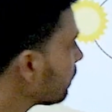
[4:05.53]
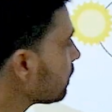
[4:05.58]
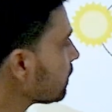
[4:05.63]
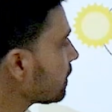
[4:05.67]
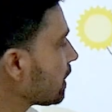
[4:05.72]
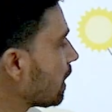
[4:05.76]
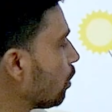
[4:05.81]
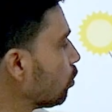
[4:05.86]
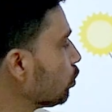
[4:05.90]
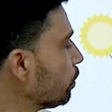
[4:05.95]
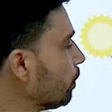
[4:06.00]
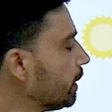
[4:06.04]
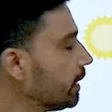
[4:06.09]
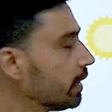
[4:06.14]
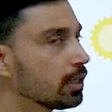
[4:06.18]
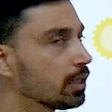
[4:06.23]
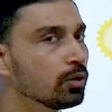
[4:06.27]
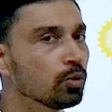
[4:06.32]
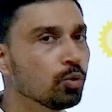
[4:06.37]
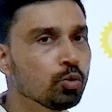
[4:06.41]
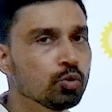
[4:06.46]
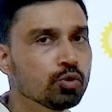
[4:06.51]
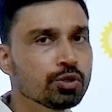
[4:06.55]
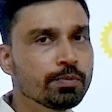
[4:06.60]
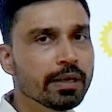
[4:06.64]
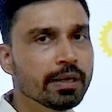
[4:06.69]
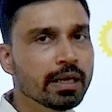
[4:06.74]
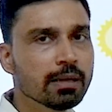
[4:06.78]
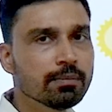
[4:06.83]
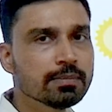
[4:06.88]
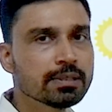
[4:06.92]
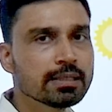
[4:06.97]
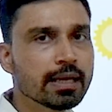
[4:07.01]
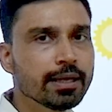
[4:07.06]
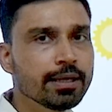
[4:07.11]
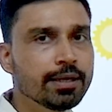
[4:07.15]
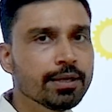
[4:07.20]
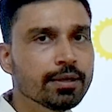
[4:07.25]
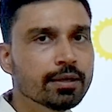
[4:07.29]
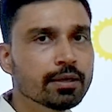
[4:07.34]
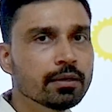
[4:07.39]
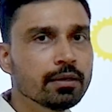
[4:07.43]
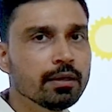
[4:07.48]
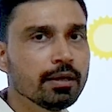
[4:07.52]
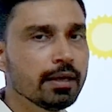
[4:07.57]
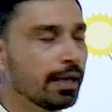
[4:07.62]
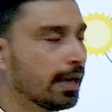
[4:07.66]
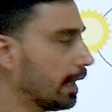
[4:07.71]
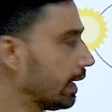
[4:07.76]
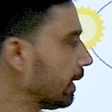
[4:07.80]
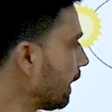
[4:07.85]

the South American coast becomes higher. And